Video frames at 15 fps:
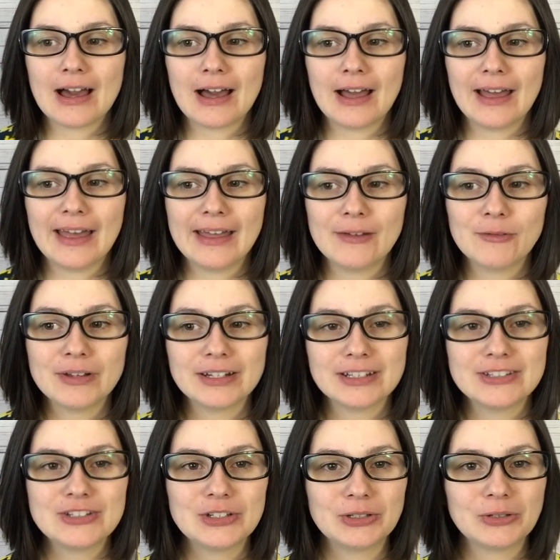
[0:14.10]
I
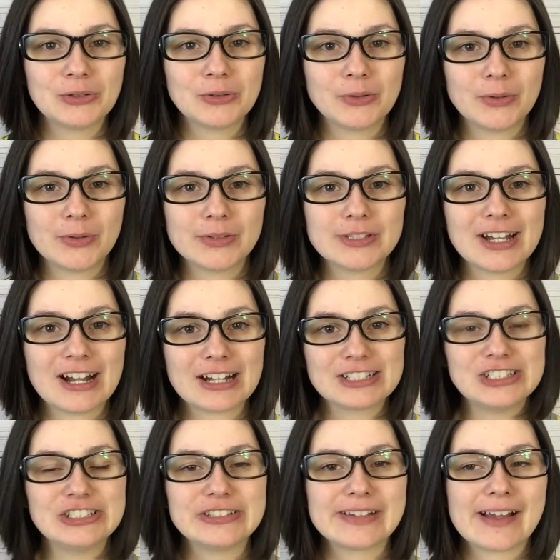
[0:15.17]
wanted to
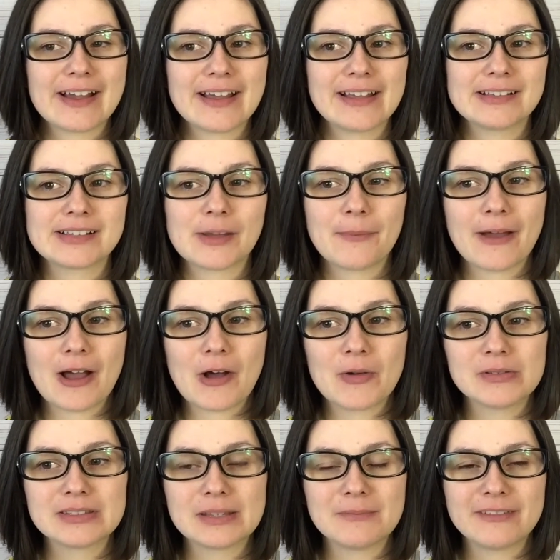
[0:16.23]
talk to you guys
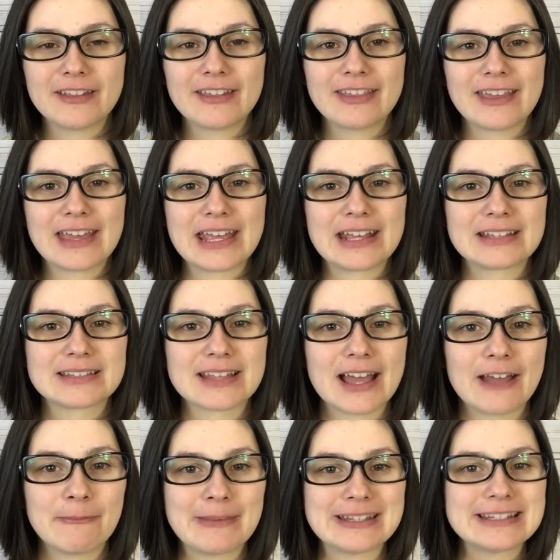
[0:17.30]
about some of the things
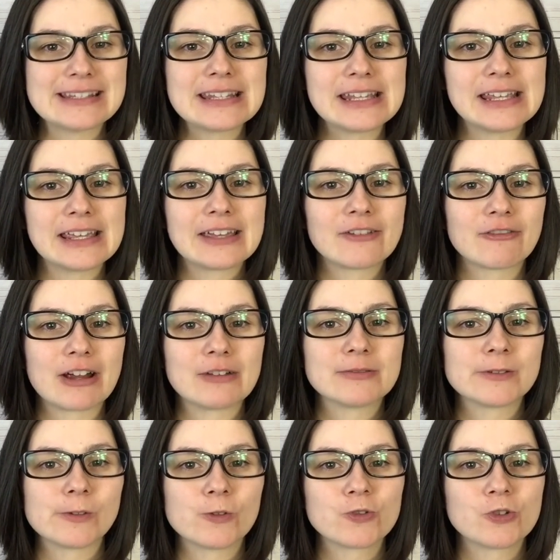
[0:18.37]
I've been seeing around
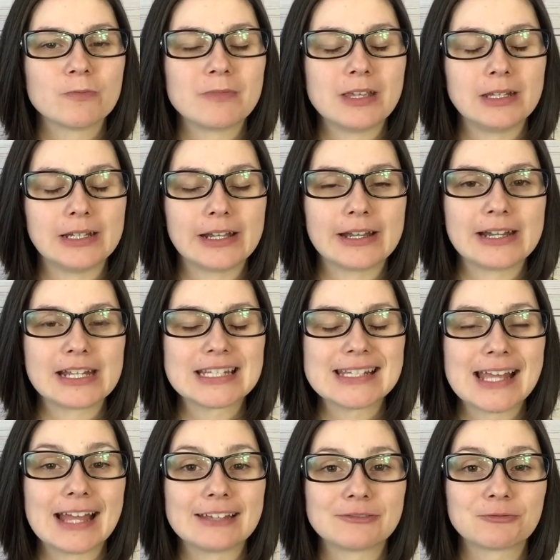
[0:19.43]
social media, and it
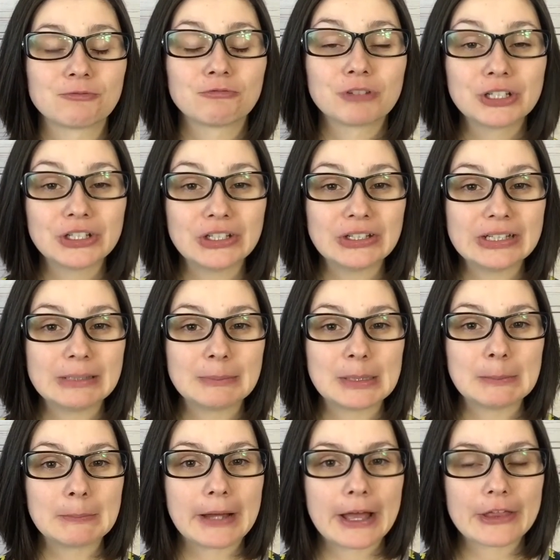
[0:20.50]
has really
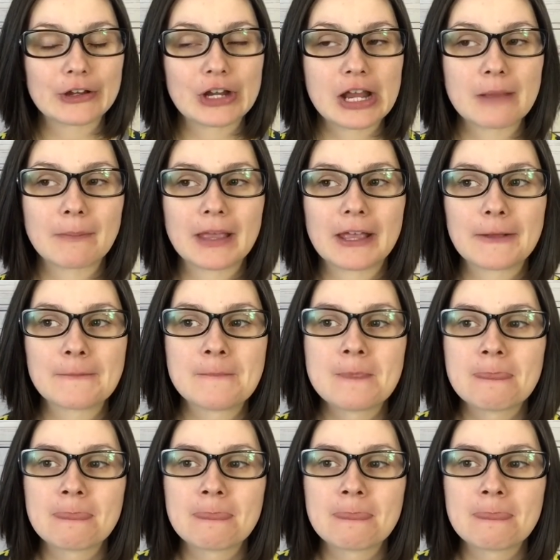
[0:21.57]
been bothering me.